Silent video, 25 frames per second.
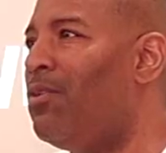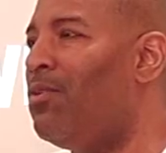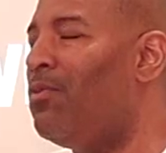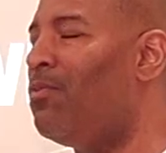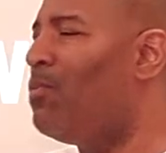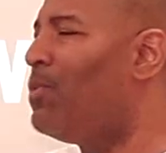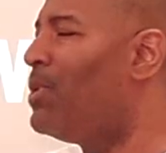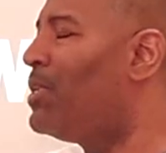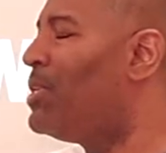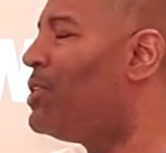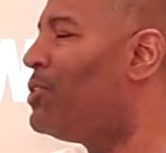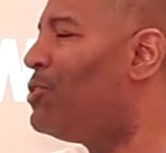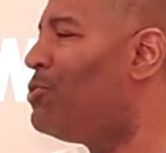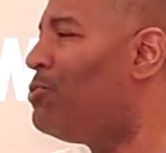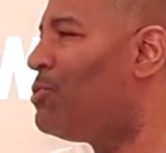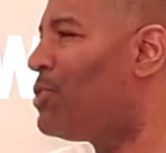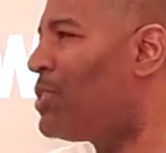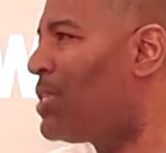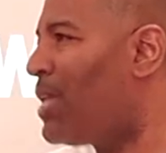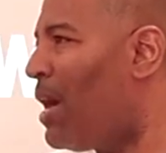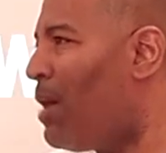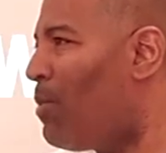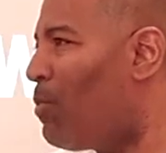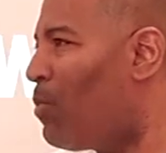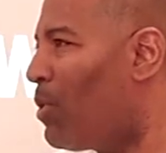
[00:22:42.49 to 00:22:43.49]
When did you
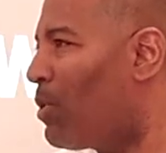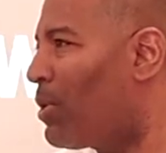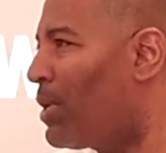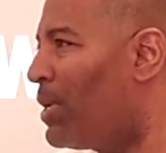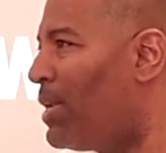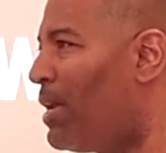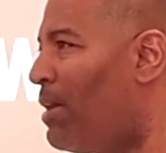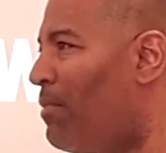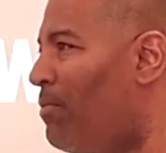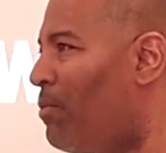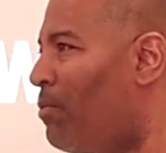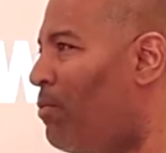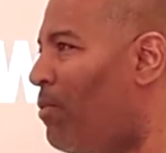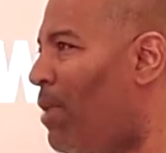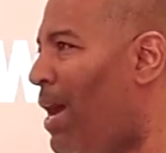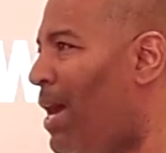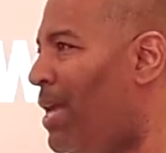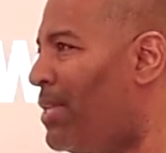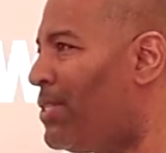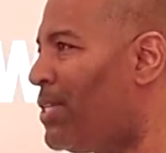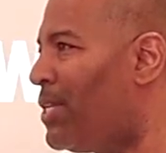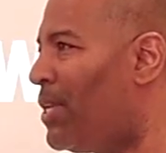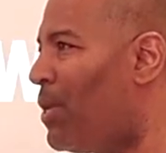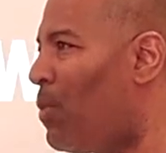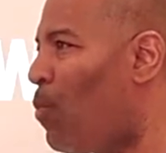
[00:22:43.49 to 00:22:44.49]
stop working at
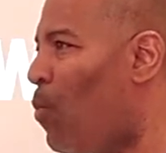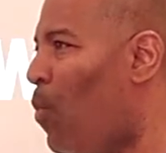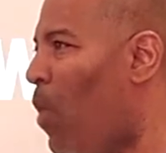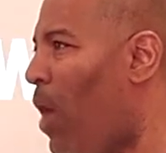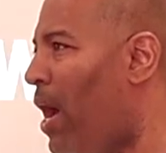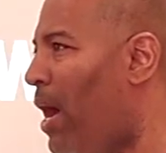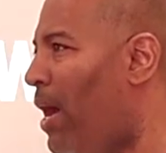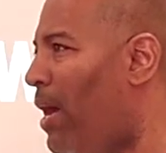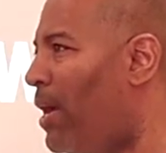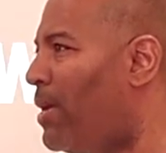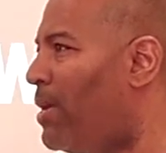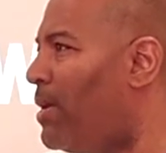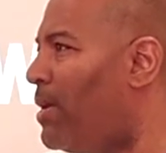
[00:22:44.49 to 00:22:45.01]
Verizon and why?